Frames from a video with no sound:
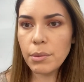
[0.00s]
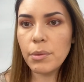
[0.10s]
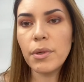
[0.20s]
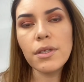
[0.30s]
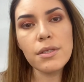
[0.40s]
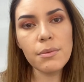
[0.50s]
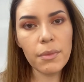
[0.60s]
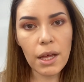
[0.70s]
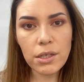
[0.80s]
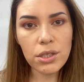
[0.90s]
put on some
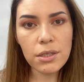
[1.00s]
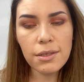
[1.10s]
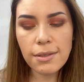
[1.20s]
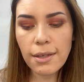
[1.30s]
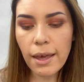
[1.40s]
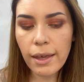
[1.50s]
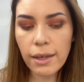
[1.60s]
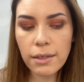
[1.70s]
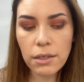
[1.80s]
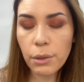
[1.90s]
lashes
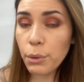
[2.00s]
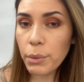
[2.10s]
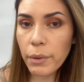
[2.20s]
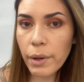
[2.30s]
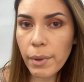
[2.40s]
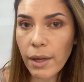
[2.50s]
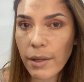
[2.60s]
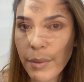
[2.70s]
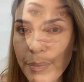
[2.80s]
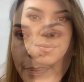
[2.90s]
and I will be right back.